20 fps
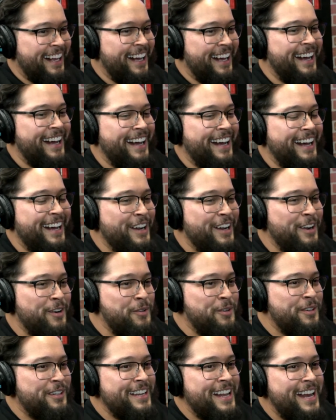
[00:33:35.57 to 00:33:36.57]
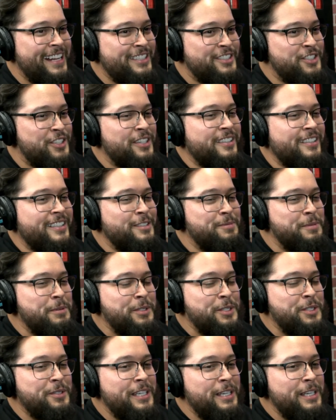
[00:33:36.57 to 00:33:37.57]
We're not journalists, but
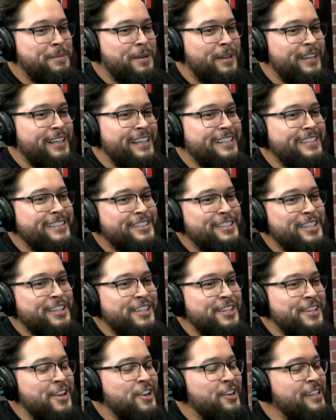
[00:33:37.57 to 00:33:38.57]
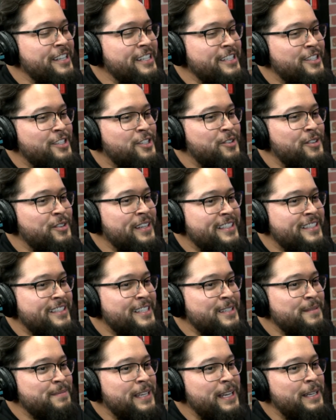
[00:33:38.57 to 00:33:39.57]
we do keep our ears to the nerdy streets.
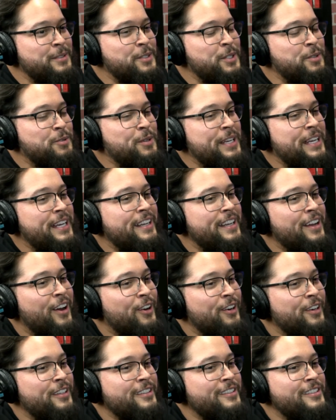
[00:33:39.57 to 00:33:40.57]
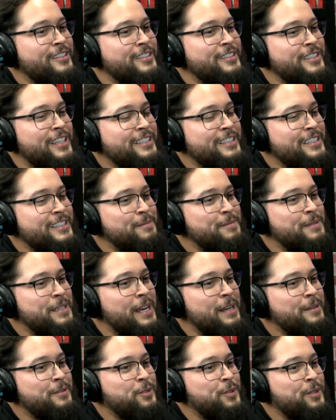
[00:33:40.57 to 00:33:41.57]
Sometimes we read articles,
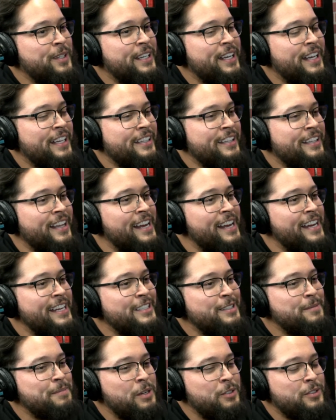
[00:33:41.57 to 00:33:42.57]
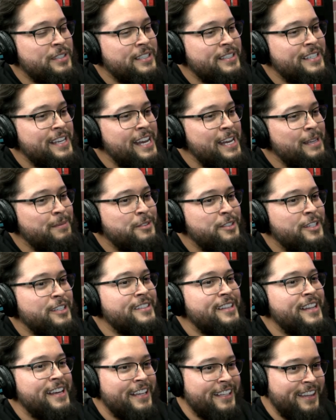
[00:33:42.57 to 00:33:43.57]
sometimes we read headlines. Most of the time,
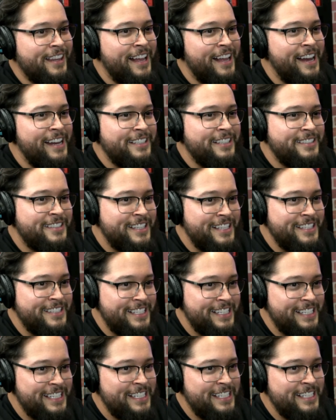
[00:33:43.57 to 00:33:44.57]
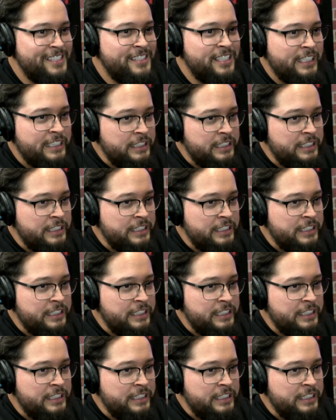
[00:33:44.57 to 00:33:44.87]
just the headlines. This is